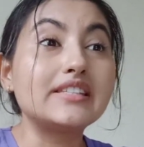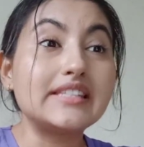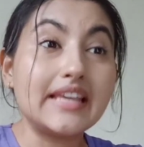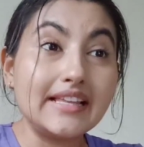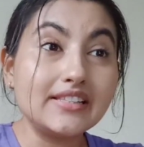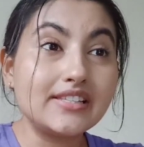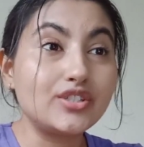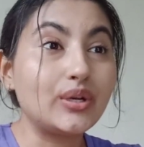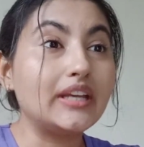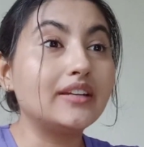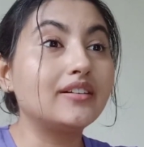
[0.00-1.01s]
sales
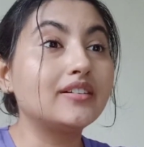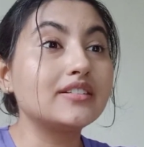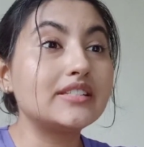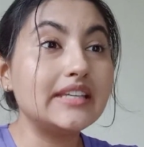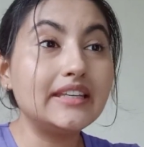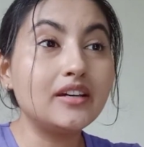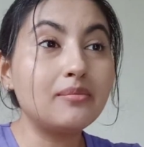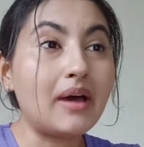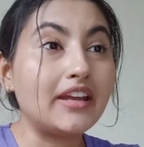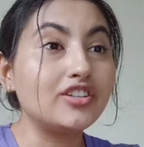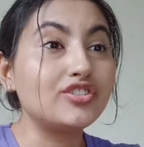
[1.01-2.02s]
trainer, senior
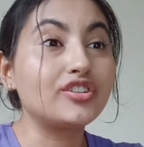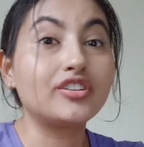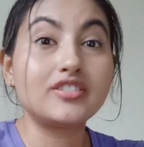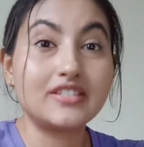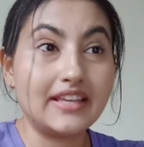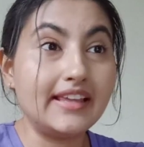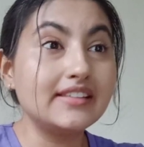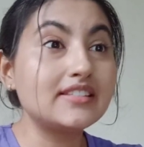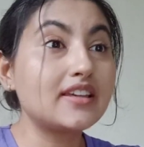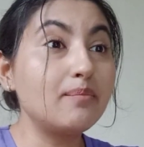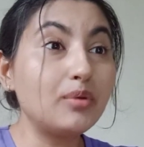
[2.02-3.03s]
manager,
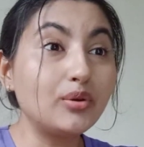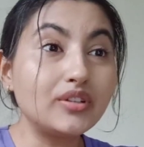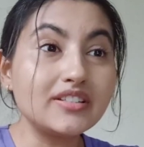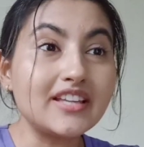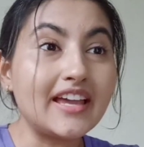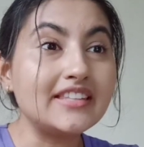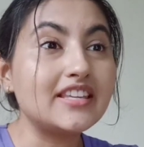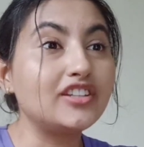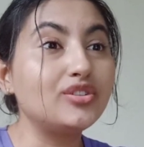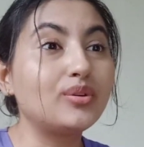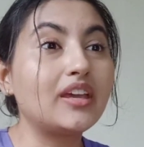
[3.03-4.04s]
sales, computer science
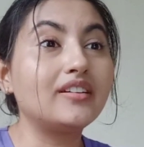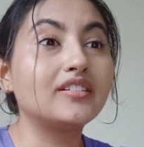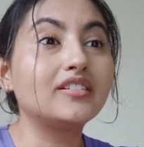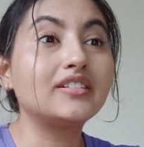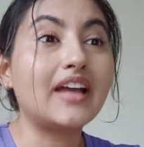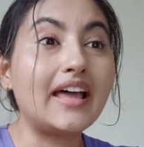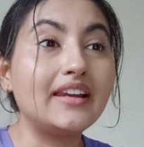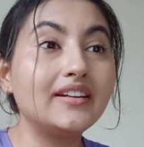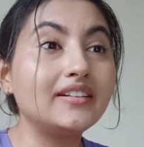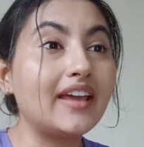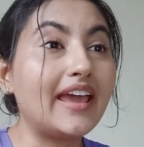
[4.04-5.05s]
educator,
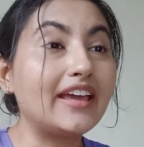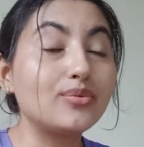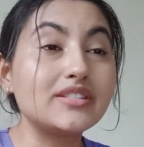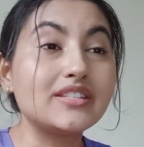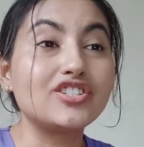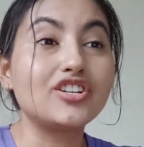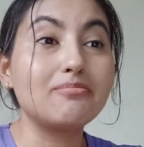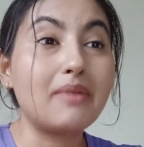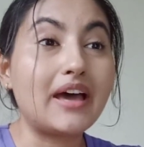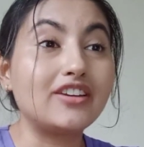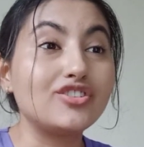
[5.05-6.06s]
talent
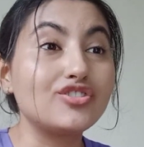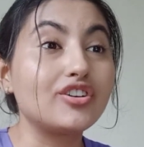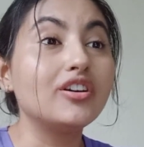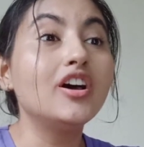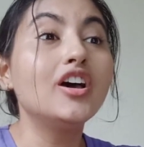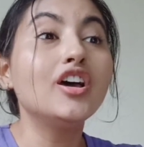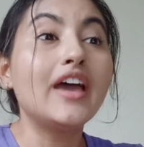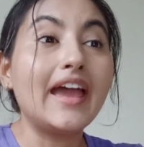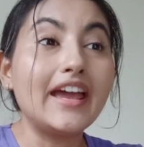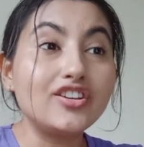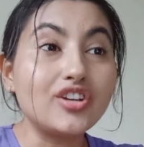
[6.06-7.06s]
acquisition manager,
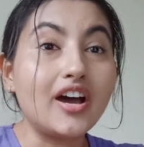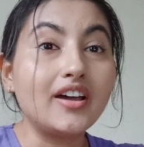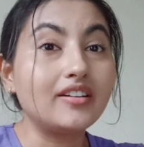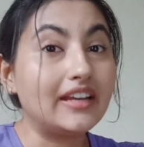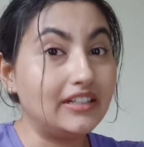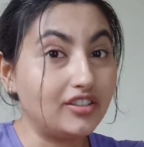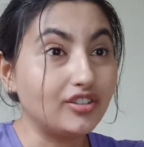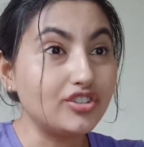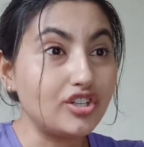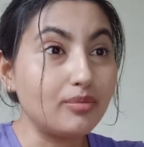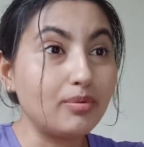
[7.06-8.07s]
HR
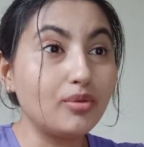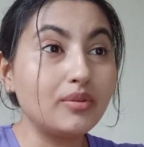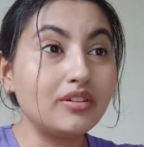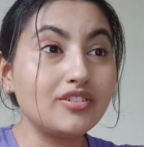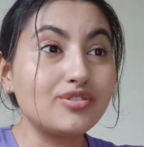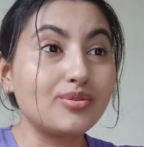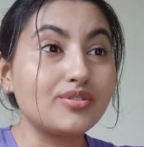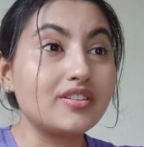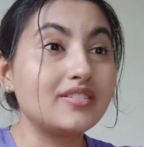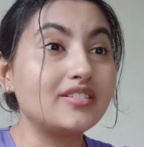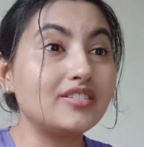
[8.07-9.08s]
internship, human
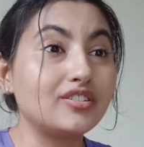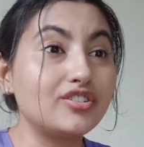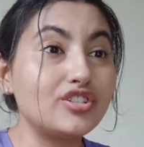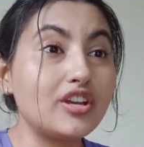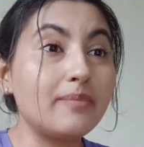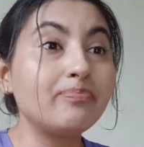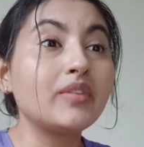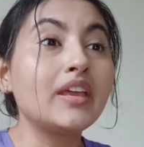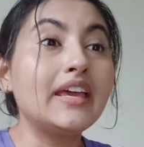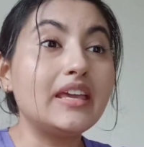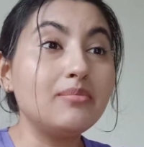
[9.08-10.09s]
resources internship,
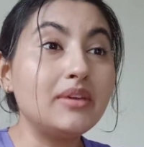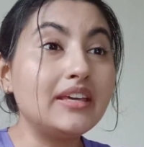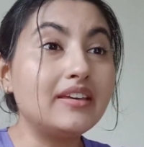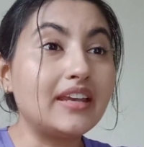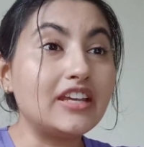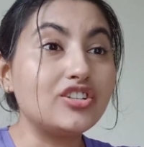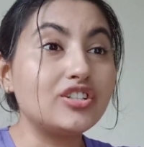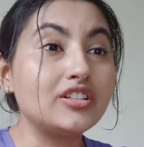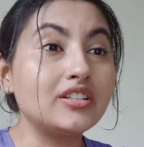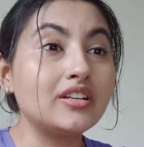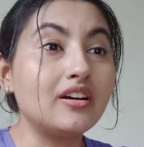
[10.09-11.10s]

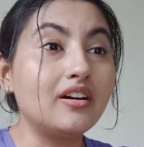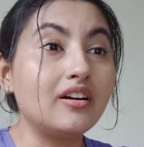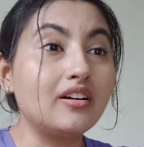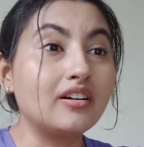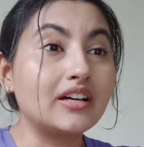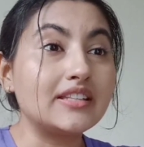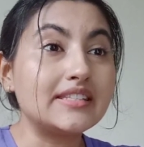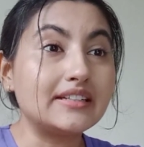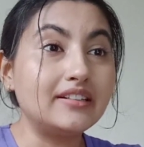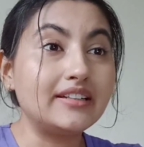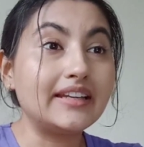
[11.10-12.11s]
immigration
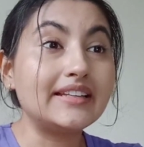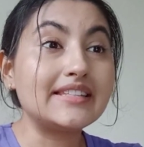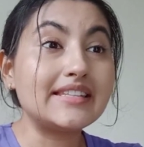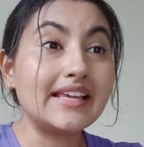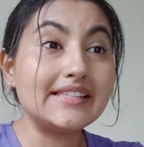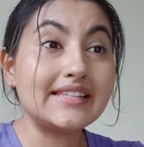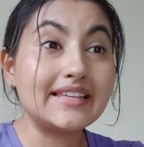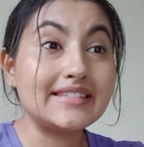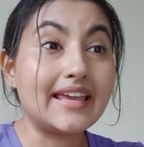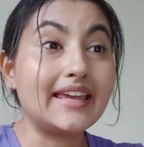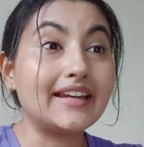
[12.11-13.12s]
consultant, sales
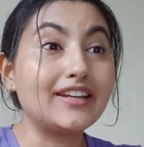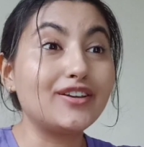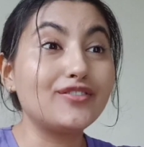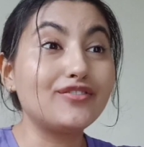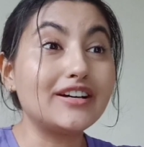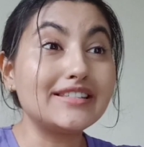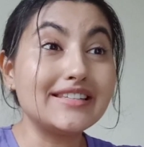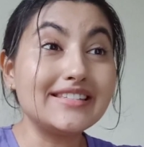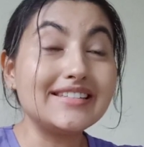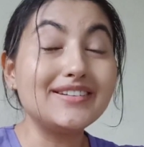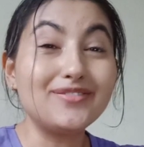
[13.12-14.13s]
executive,
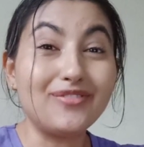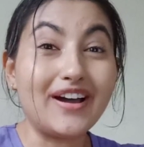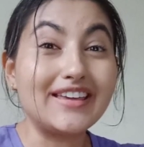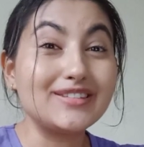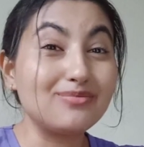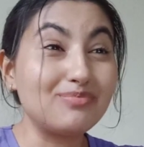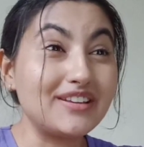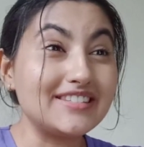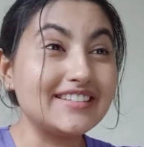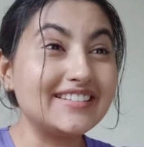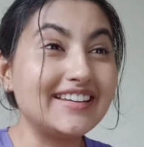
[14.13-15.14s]
assistant vice
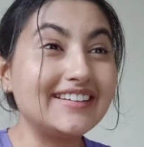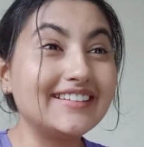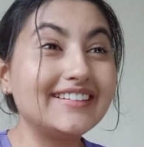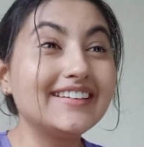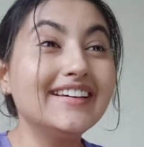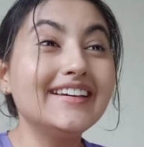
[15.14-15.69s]
president,